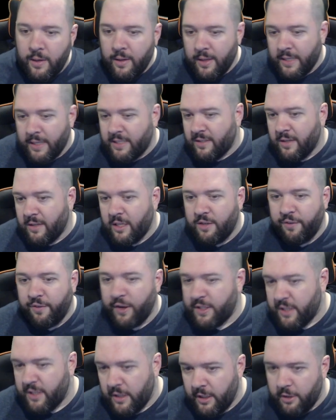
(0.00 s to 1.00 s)
Let's
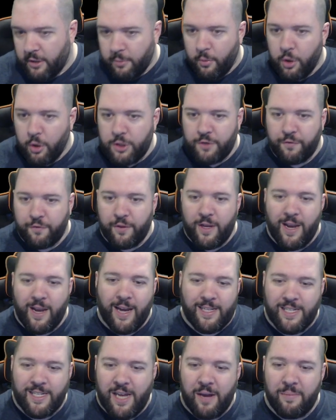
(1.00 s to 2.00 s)
fix the leaderboards for the
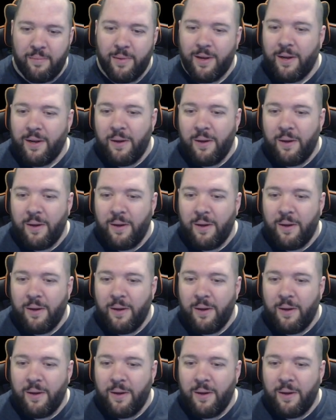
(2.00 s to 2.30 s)
next game.